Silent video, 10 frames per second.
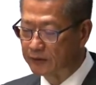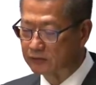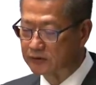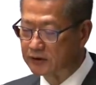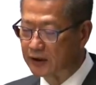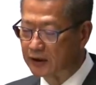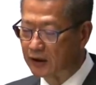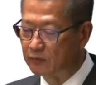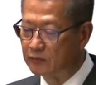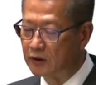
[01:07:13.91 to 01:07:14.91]
has
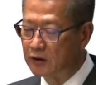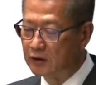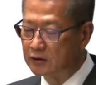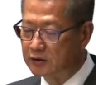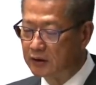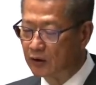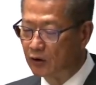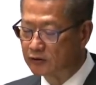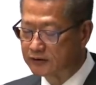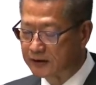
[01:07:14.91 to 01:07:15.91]
invested over 100 million